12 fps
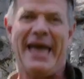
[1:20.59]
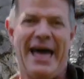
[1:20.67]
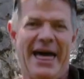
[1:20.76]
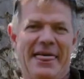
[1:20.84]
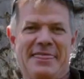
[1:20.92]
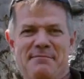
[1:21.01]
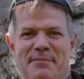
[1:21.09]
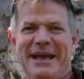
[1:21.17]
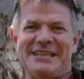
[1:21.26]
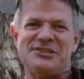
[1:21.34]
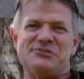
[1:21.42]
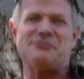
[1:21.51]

Uh, the bets